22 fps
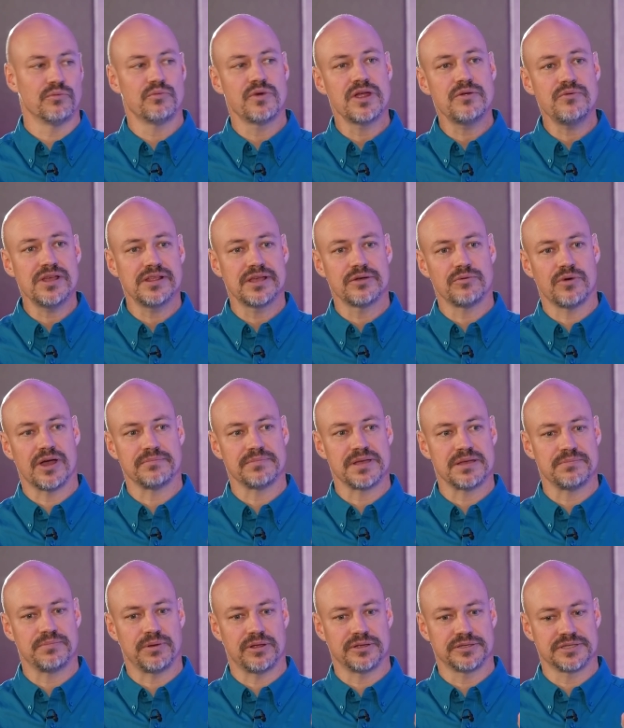And we really want
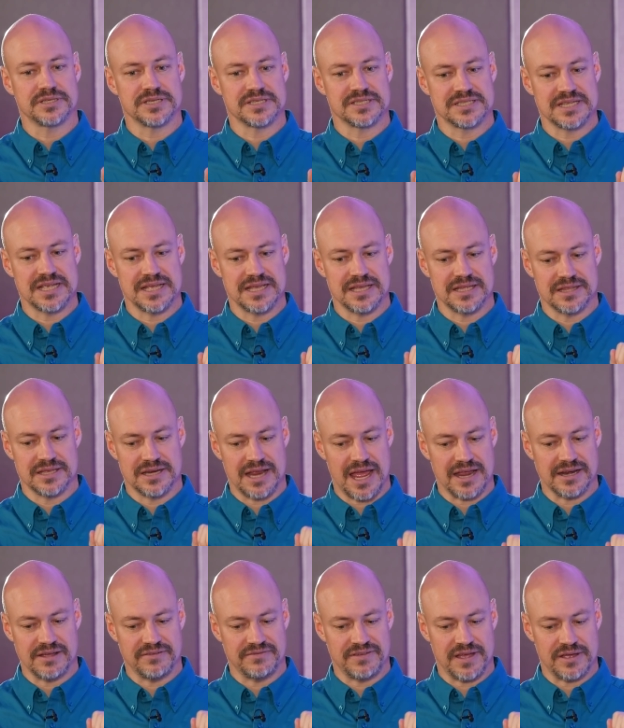people to see the
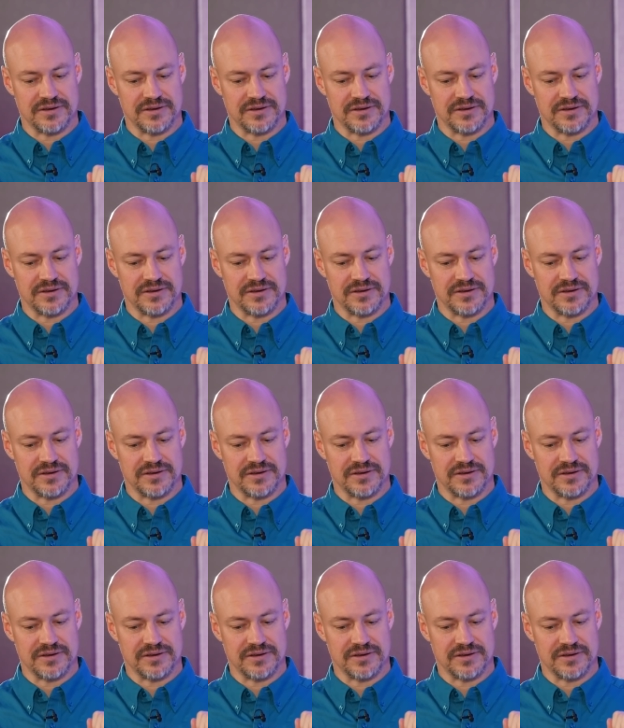.NET